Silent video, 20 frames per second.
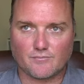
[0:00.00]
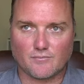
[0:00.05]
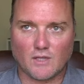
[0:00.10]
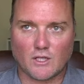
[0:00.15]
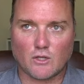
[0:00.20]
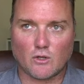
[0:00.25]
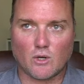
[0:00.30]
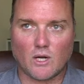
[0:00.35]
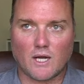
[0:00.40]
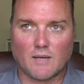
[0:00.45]

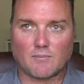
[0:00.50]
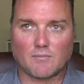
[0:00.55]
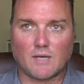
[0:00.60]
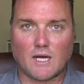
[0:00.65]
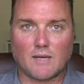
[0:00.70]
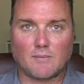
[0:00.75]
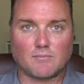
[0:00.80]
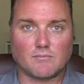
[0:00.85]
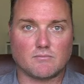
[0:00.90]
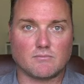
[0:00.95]
you know, I'm
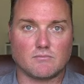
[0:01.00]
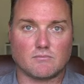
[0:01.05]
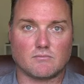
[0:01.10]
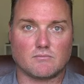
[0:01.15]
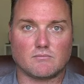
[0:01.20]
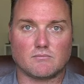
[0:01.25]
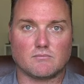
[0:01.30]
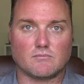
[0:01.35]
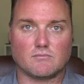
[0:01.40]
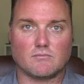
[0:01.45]
I'm
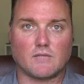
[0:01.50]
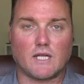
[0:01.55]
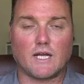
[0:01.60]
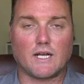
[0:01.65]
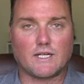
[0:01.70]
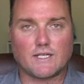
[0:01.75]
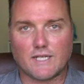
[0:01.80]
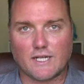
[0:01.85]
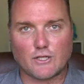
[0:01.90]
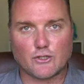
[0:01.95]
not
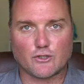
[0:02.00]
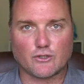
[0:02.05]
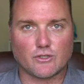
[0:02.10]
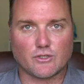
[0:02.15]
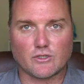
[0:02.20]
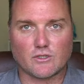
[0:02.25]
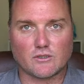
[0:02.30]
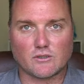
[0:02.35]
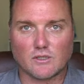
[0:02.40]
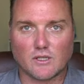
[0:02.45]
a danger
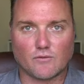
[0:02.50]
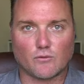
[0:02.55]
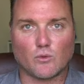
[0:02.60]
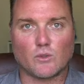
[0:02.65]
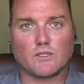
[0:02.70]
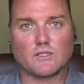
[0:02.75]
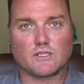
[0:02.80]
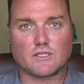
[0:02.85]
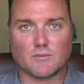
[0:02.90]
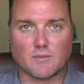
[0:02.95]
to loved
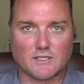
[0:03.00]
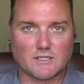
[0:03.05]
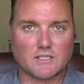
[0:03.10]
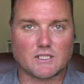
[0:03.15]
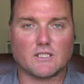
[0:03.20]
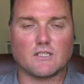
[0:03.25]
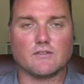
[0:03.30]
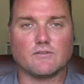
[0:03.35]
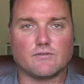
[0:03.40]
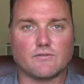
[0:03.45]
ones, to
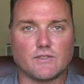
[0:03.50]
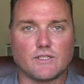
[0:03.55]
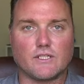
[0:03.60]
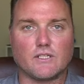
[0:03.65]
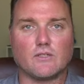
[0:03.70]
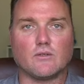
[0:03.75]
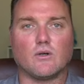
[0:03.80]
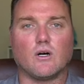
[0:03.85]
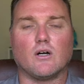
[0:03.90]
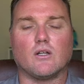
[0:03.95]
myself, you
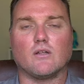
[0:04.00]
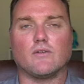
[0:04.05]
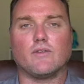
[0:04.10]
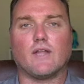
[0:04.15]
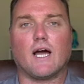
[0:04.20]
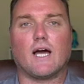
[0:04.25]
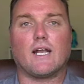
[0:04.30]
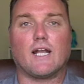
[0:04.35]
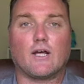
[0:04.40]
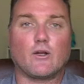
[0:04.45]
know, all of
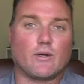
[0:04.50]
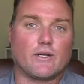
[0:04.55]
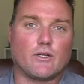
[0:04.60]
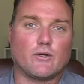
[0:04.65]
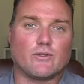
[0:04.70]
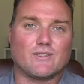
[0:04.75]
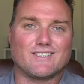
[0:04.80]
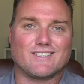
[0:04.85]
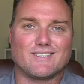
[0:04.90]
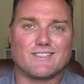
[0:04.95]
that? How do I
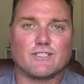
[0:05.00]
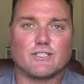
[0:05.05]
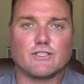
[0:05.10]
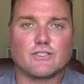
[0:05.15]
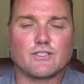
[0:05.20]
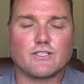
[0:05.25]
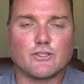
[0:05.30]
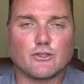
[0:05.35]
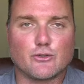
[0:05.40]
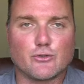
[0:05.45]
know this is
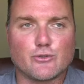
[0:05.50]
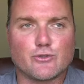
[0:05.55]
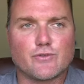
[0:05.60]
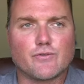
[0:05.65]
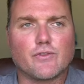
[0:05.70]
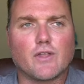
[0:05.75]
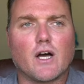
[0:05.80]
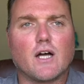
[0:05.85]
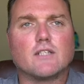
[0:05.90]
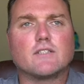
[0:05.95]
just intrusive
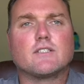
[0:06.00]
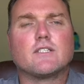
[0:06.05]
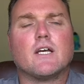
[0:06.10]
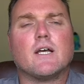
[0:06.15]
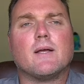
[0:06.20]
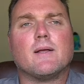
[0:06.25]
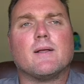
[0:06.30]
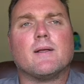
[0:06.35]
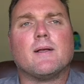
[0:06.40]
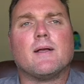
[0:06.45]
thoughts?
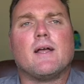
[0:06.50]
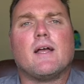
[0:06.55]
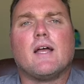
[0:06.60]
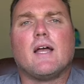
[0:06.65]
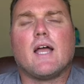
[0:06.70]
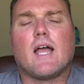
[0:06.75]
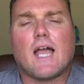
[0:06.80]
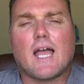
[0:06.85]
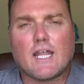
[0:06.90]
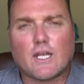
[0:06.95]

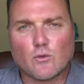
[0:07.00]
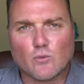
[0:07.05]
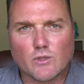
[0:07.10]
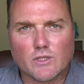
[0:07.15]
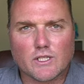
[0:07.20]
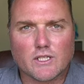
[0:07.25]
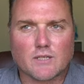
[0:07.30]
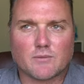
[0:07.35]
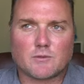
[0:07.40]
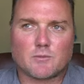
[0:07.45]
And it
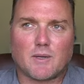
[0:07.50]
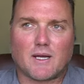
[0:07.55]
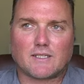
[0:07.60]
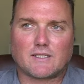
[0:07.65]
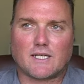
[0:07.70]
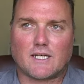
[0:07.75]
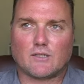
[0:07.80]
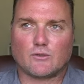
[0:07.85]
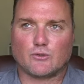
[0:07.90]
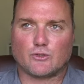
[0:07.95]
really comes back
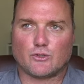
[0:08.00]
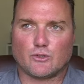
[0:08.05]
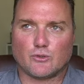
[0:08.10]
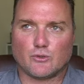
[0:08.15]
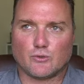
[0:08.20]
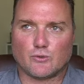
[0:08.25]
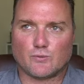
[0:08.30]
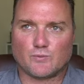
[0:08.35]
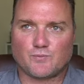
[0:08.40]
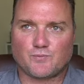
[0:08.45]
down
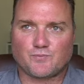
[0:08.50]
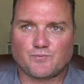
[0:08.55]
to